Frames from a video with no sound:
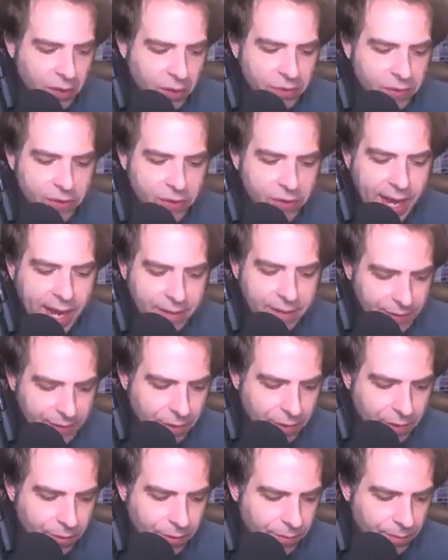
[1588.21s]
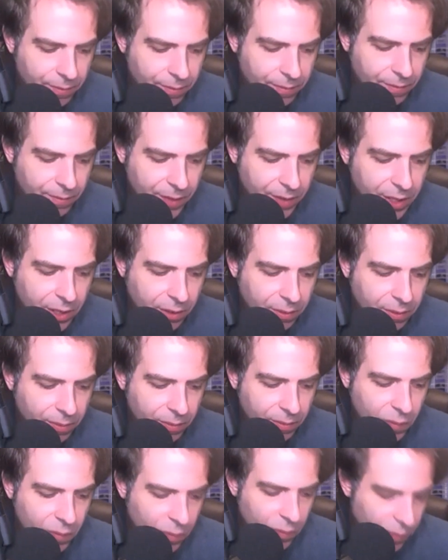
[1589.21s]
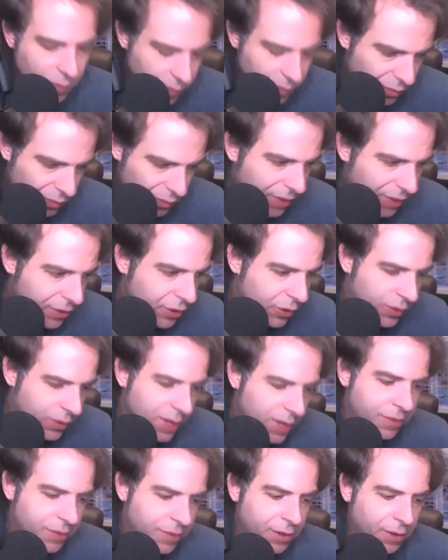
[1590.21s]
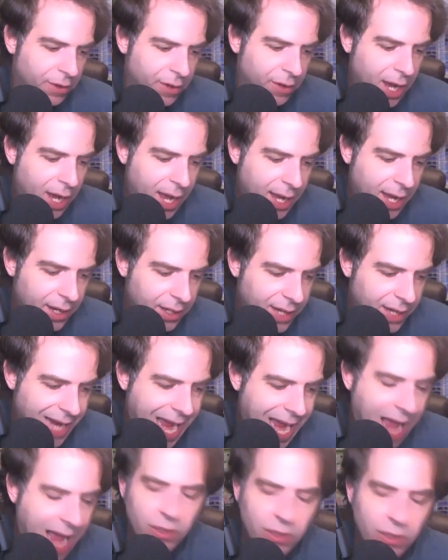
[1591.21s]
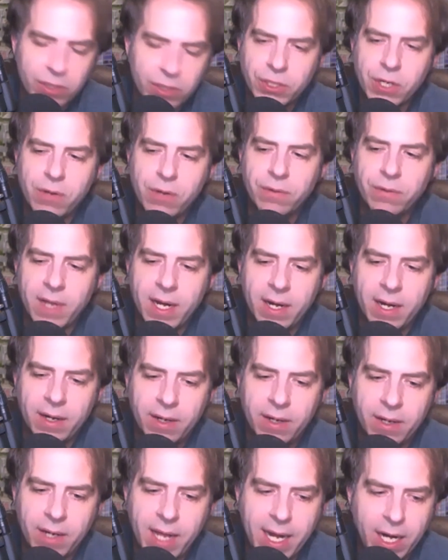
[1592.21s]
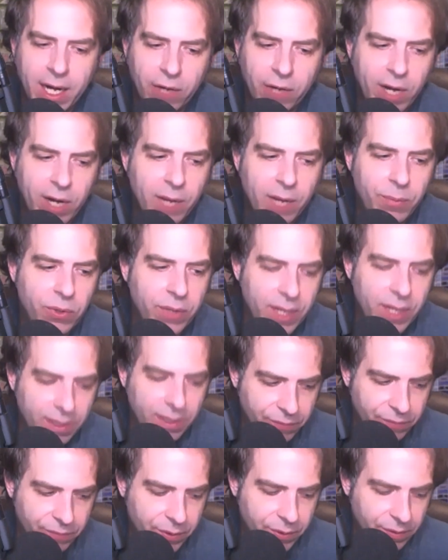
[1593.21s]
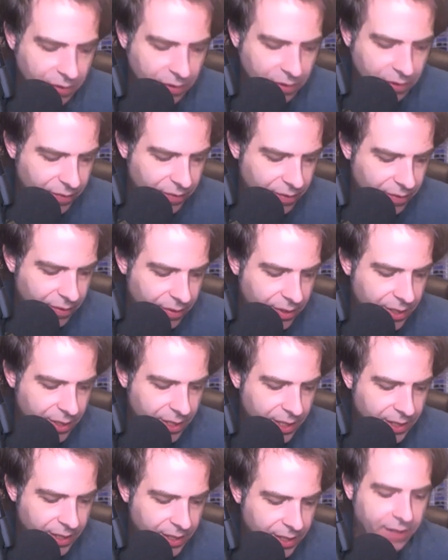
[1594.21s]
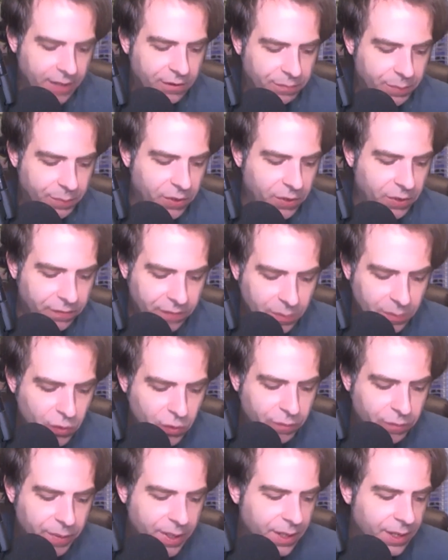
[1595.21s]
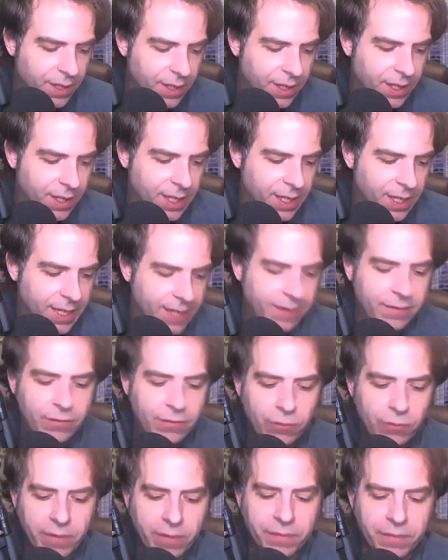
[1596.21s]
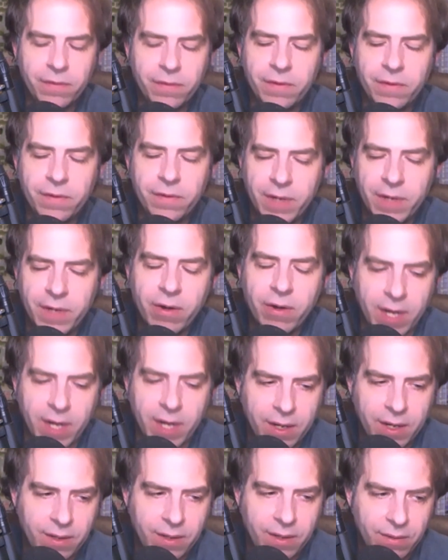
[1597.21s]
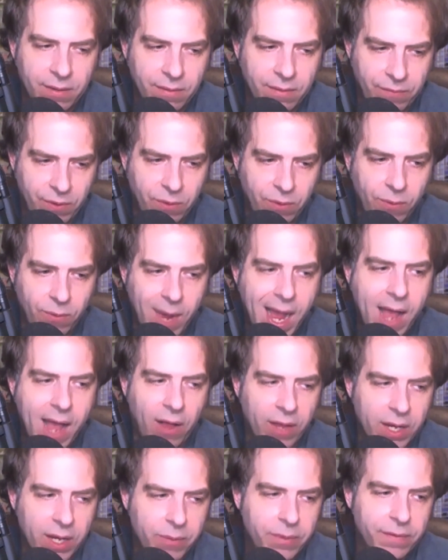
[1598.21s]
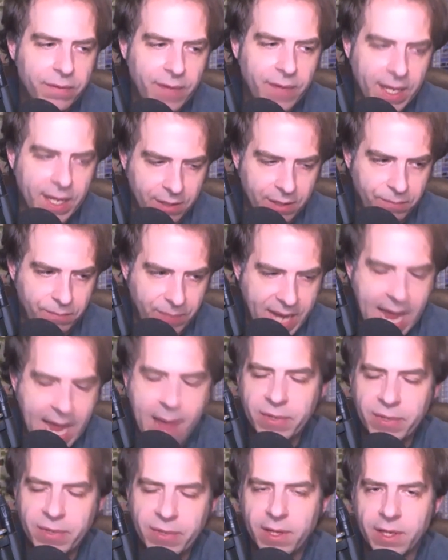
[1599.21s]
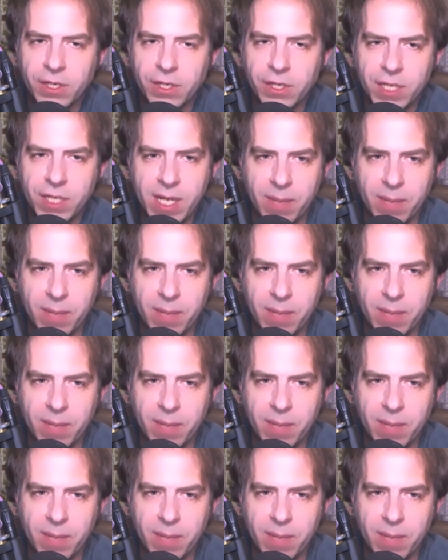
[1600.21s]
guys know, whether you agree with it or not, Alex Jones had an incredible influence over the conspiracy movement. He sort of steered it for a while. He was like the captain of the ship.